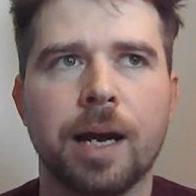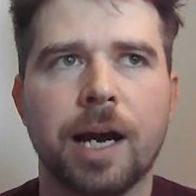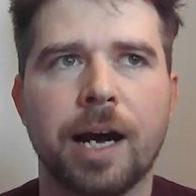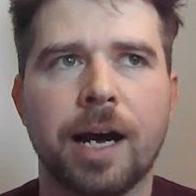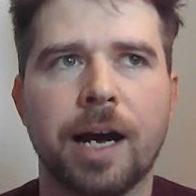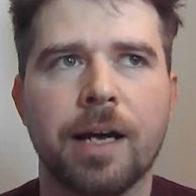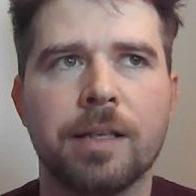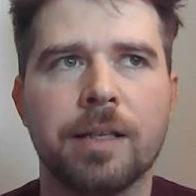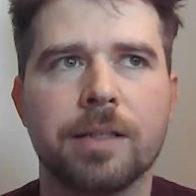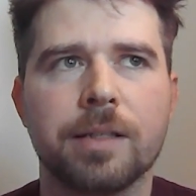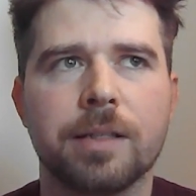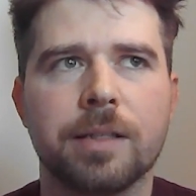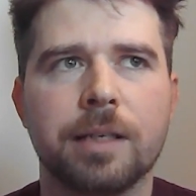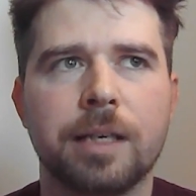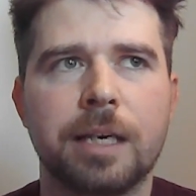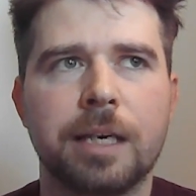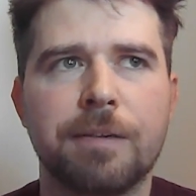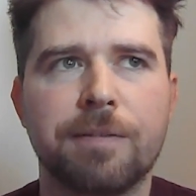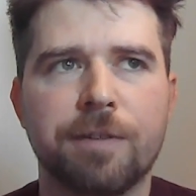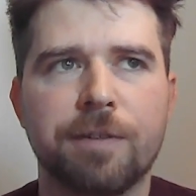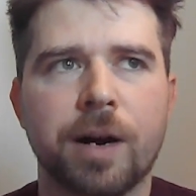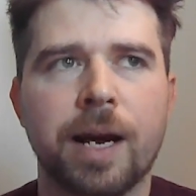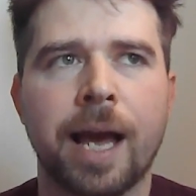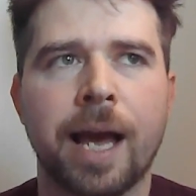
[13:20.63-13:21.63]
and
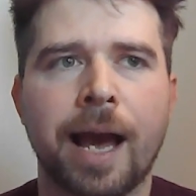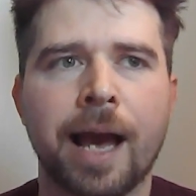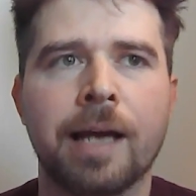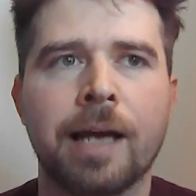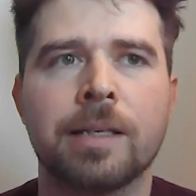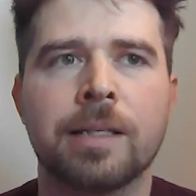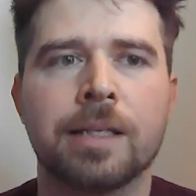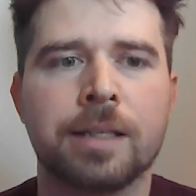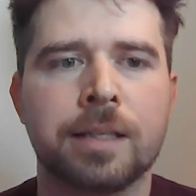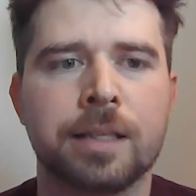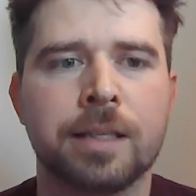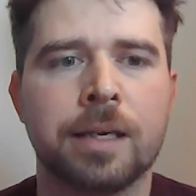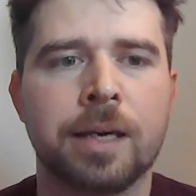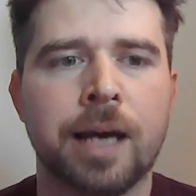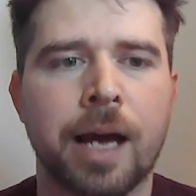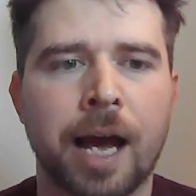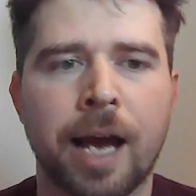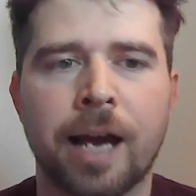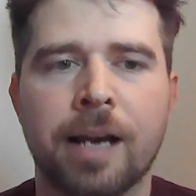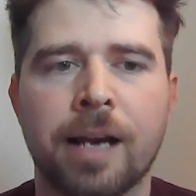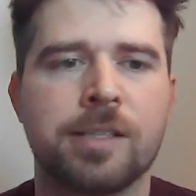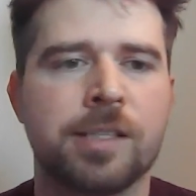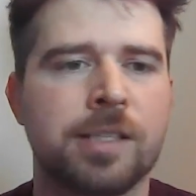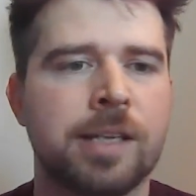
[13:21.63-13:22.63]
if I had
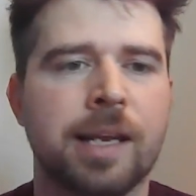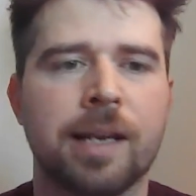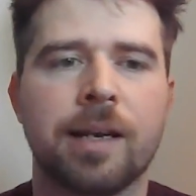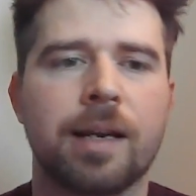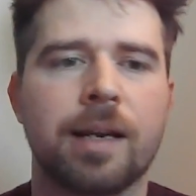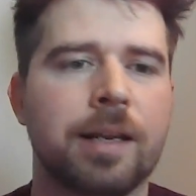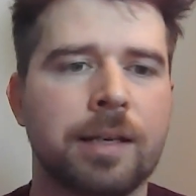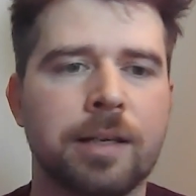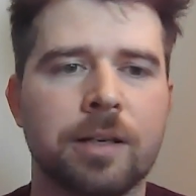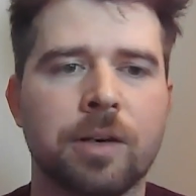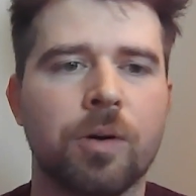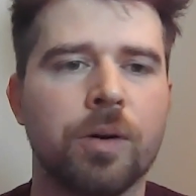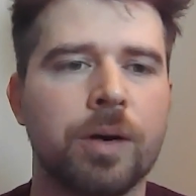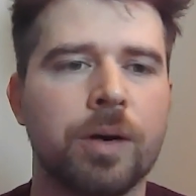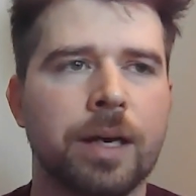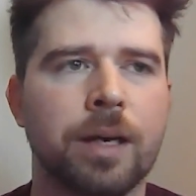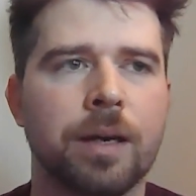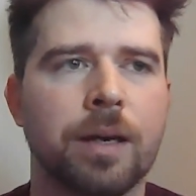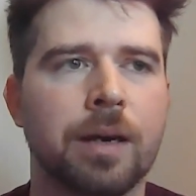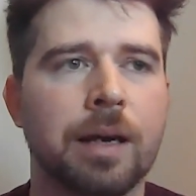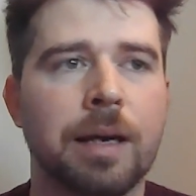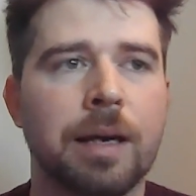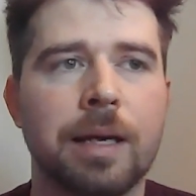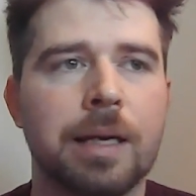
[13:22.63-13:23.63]
accidentally
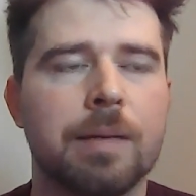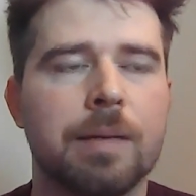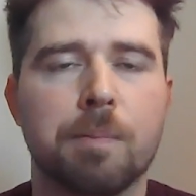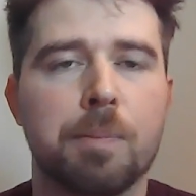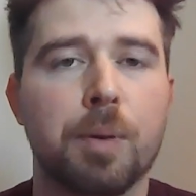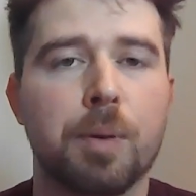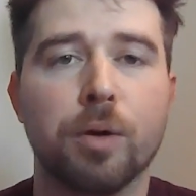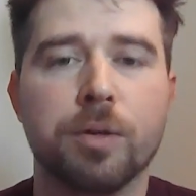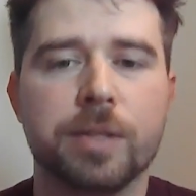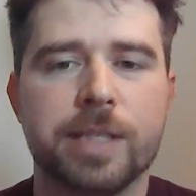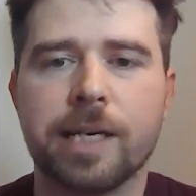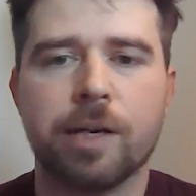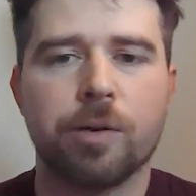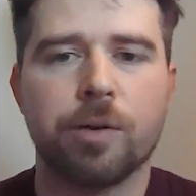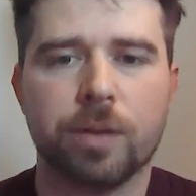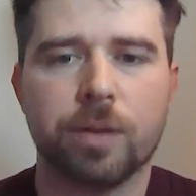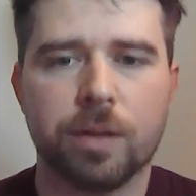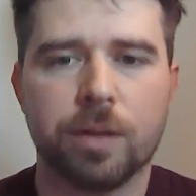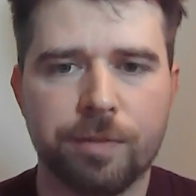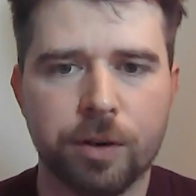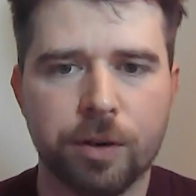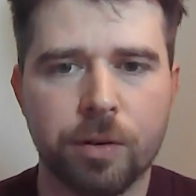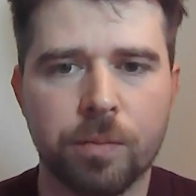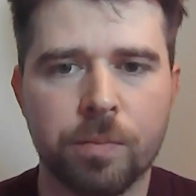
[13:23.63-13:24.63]
put Tigger
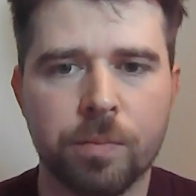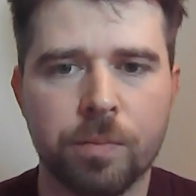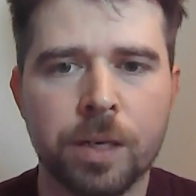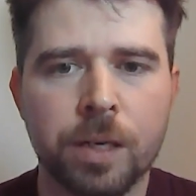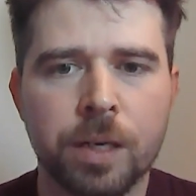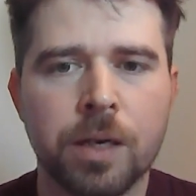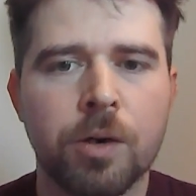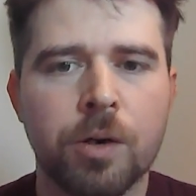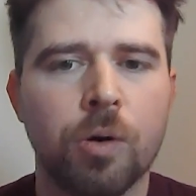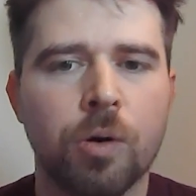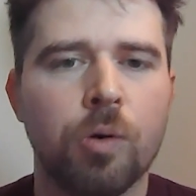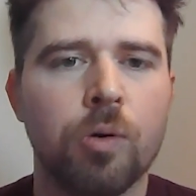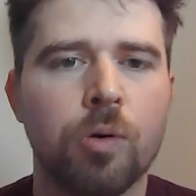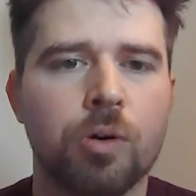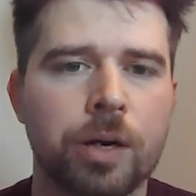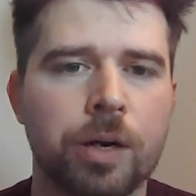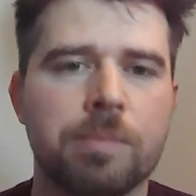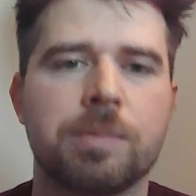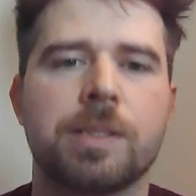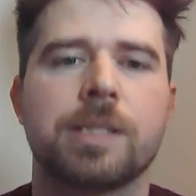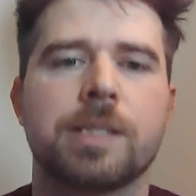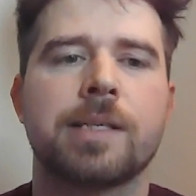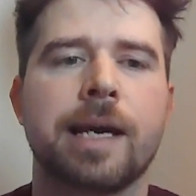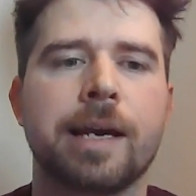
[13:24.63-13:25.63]
in the film or
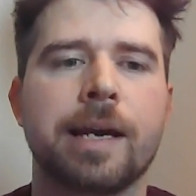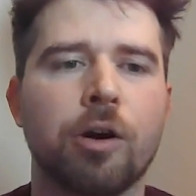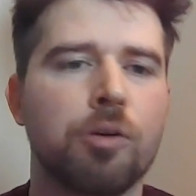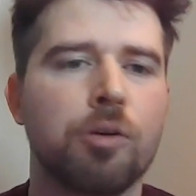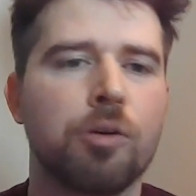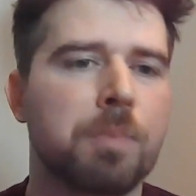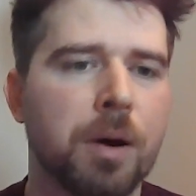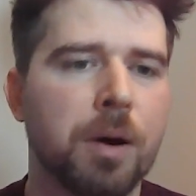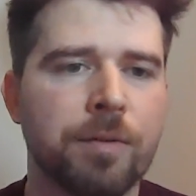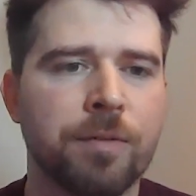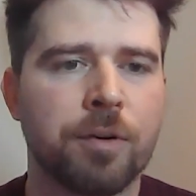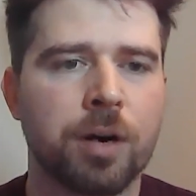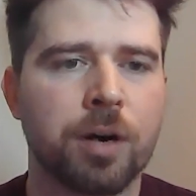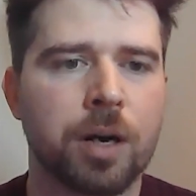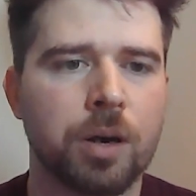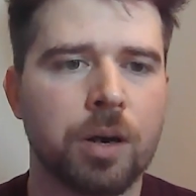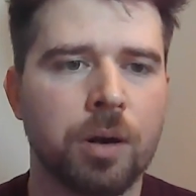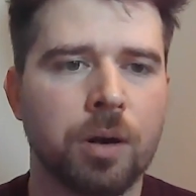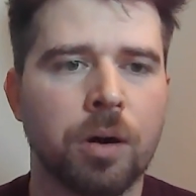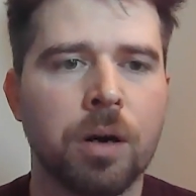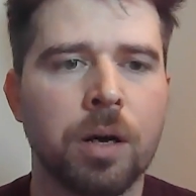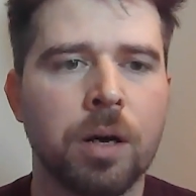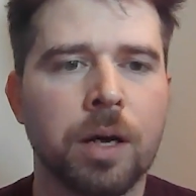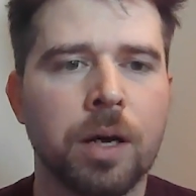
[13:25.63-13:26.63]
got him to say "oh bother" a
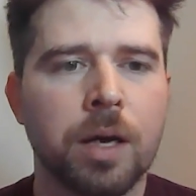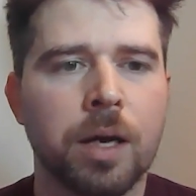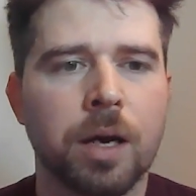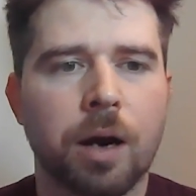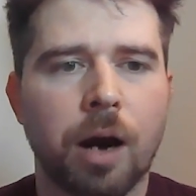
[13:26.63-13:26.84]
lot,